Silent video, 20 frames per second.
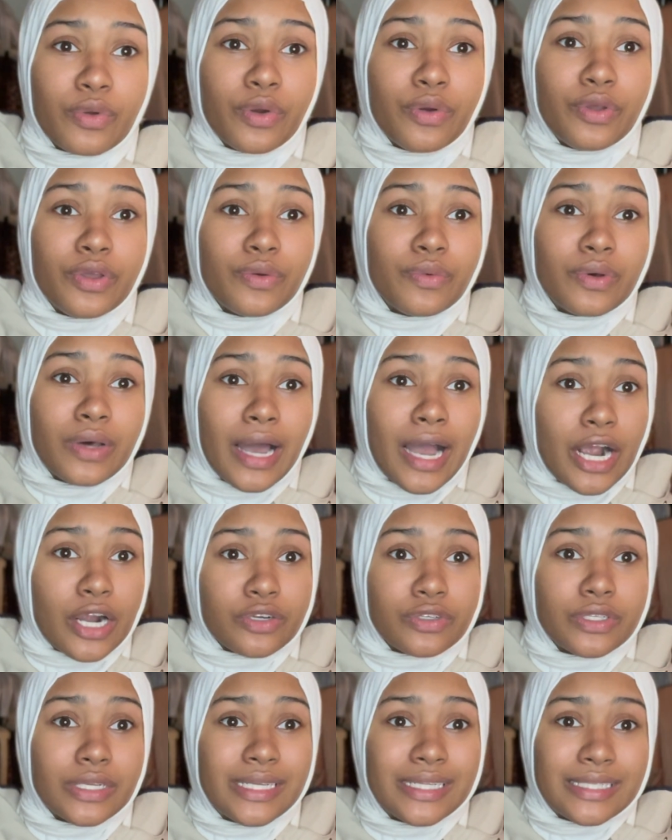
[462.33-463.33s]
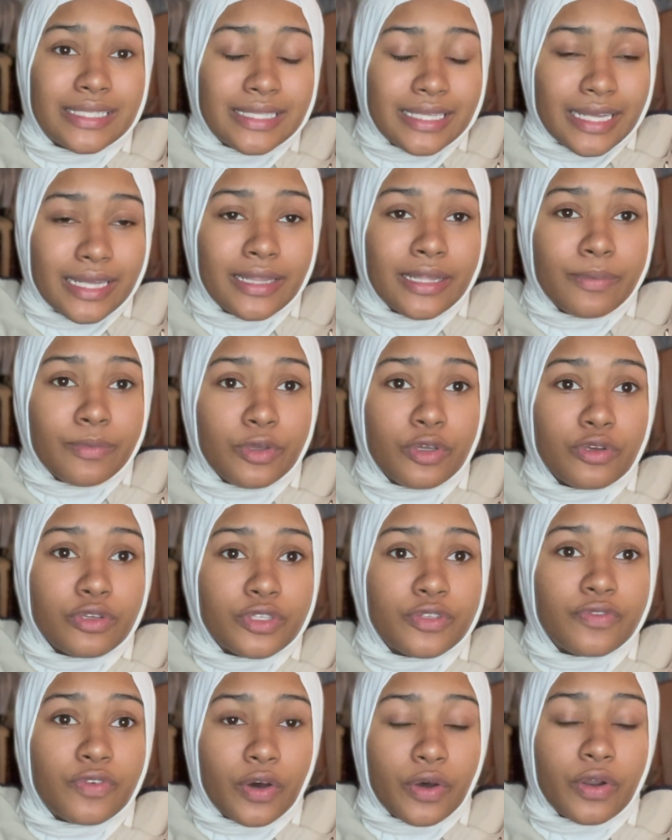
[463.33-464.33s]
you will actually see them use
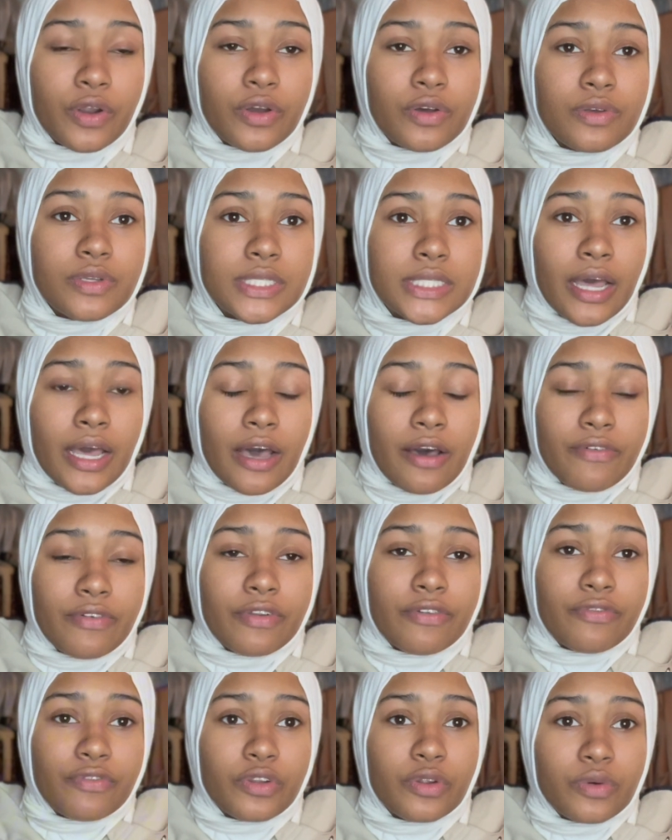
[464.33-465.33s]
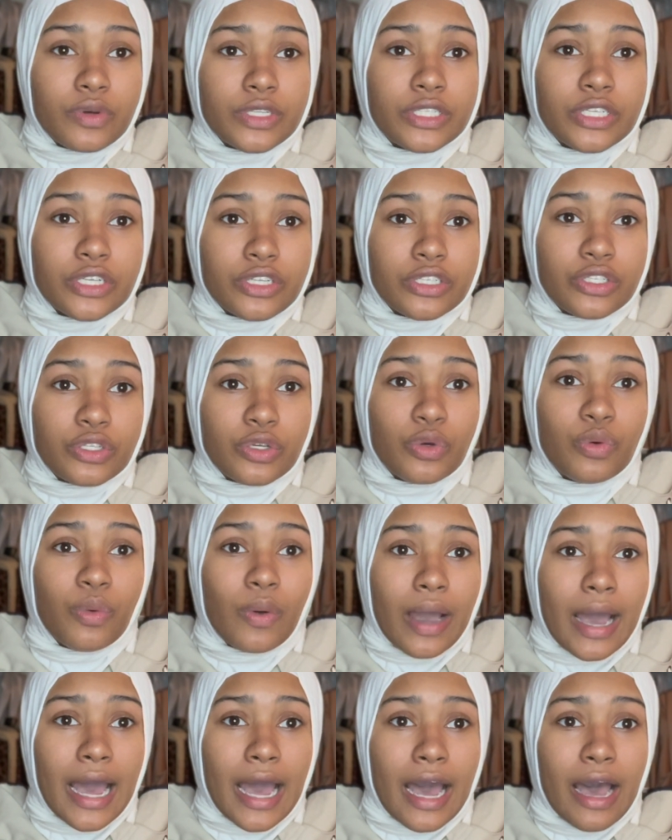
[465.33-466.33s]
photos of influencers who
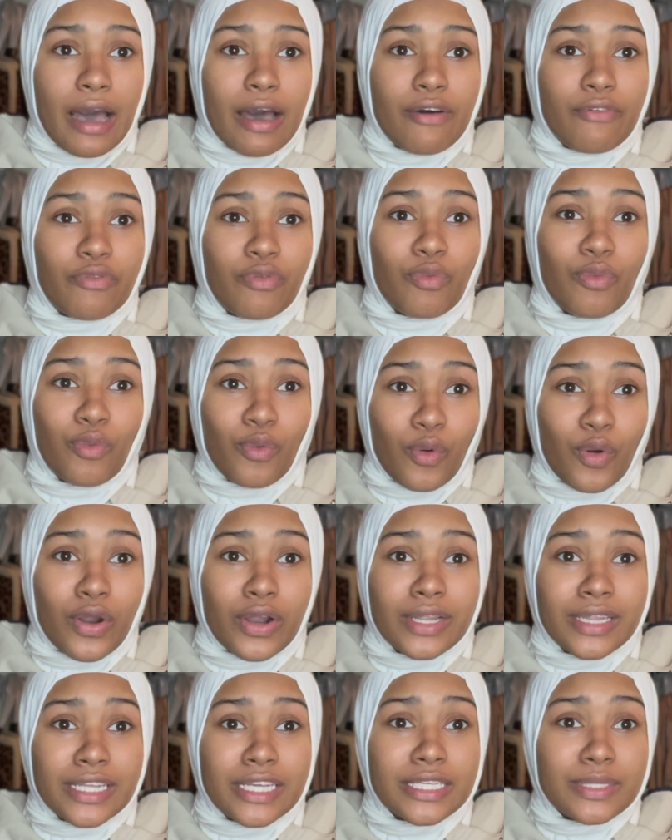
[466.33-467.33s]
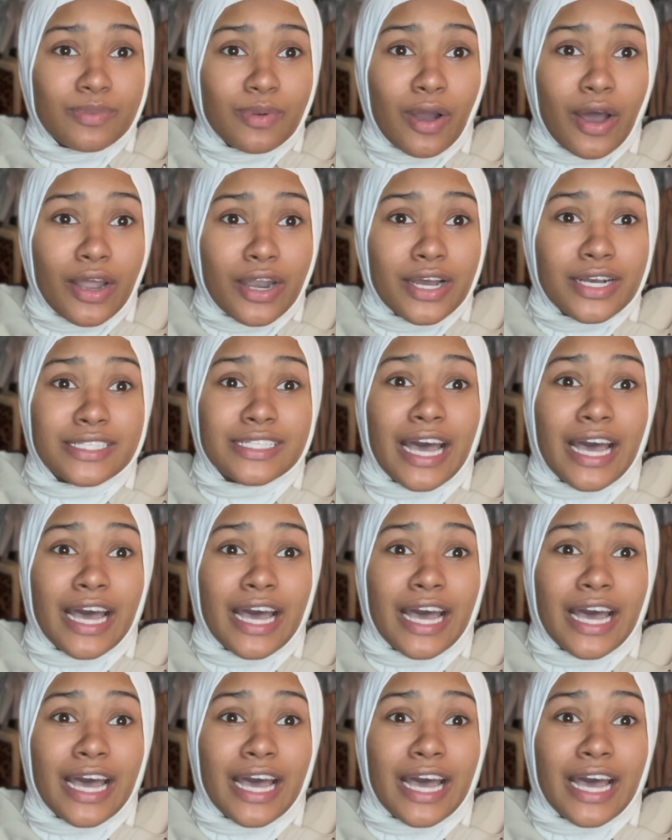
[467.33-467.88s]
have worn these products.